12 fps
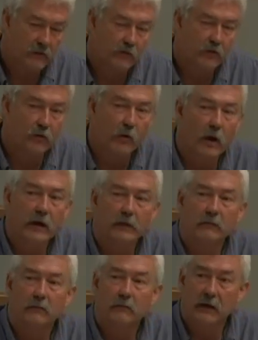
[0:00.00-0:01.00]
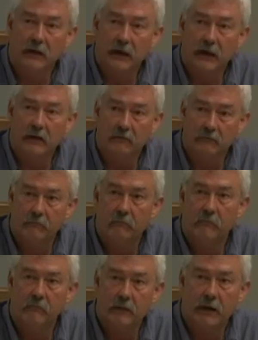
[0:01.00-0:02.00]
do the right
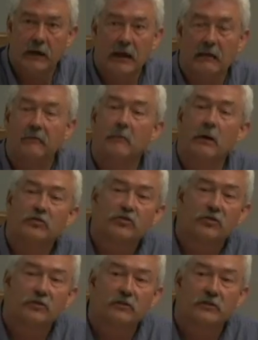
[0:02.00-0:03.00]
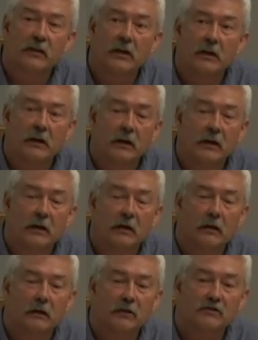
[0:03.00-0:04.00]
mitigative measures
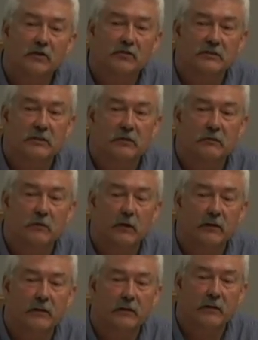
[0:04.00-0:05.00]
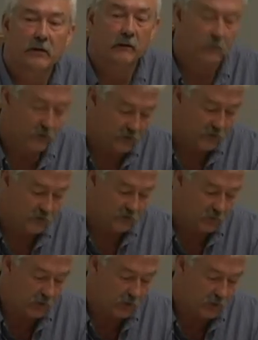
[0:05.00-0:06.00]
associated with those
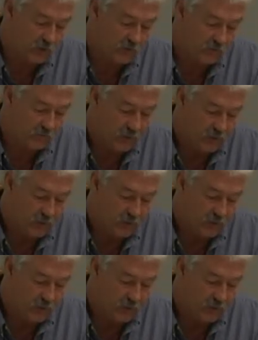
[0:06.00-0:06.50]
burns.